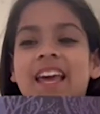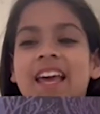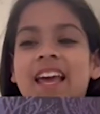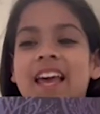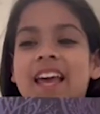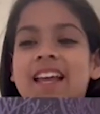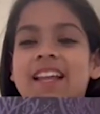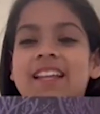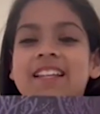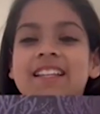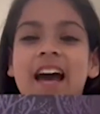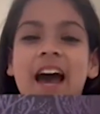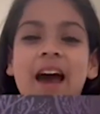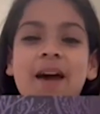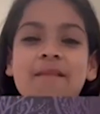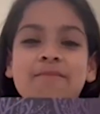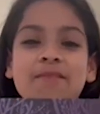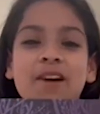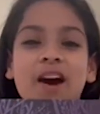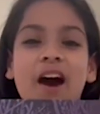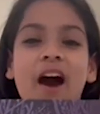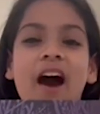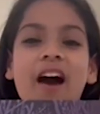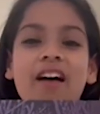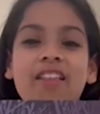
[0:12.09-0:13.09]
and I'm
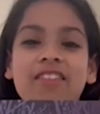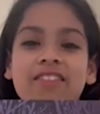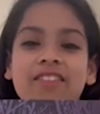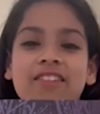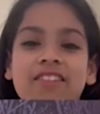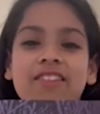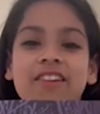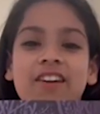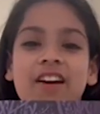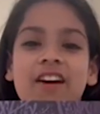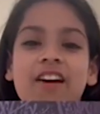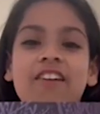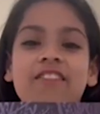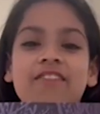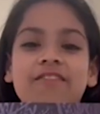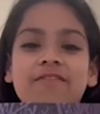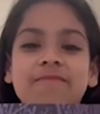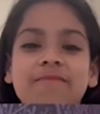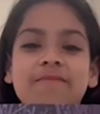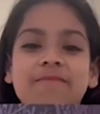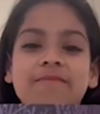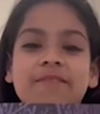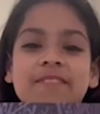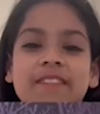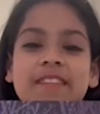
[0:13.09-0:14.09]
the author of
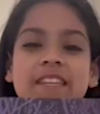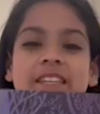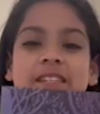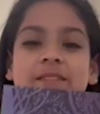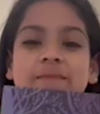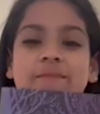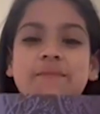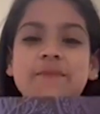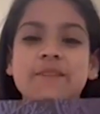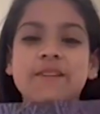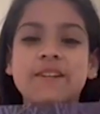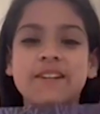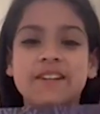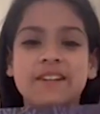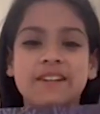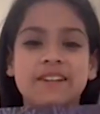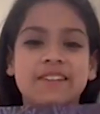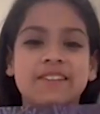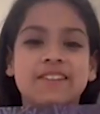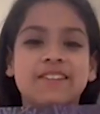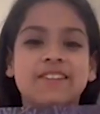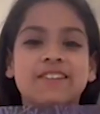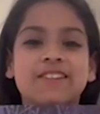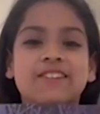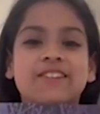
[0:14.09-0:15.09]
this book,
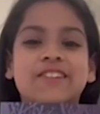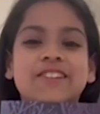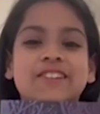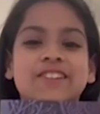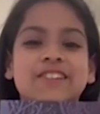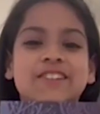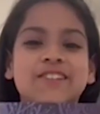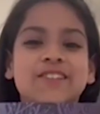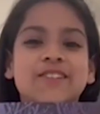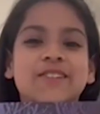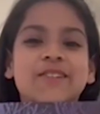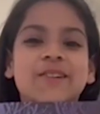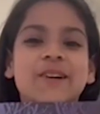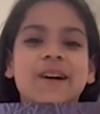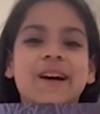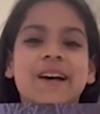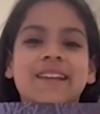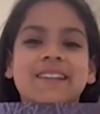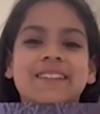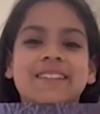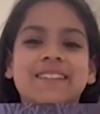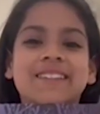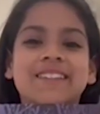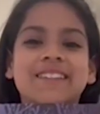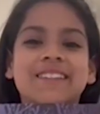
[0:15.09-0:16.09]
The Crystal
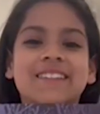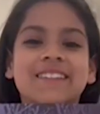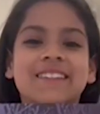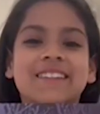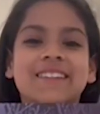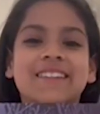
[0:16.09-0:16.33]
Quest.